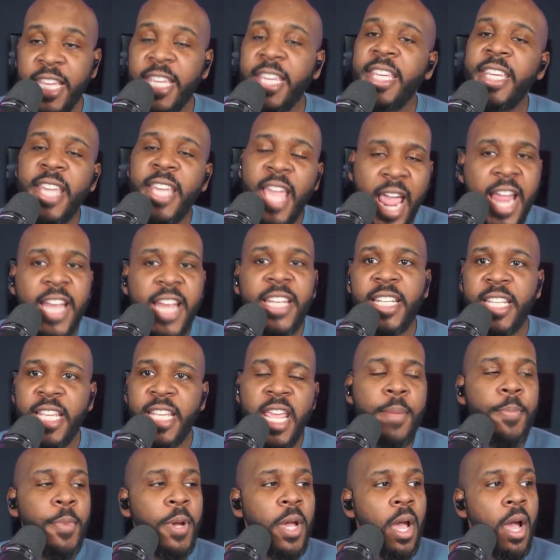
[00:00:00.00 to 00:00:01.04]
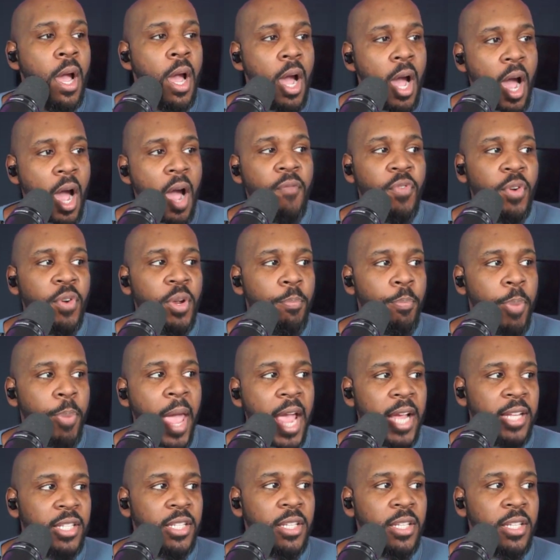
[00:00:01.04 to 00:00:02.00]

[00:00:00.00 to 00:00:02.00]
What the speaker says: hate to keep hovering back to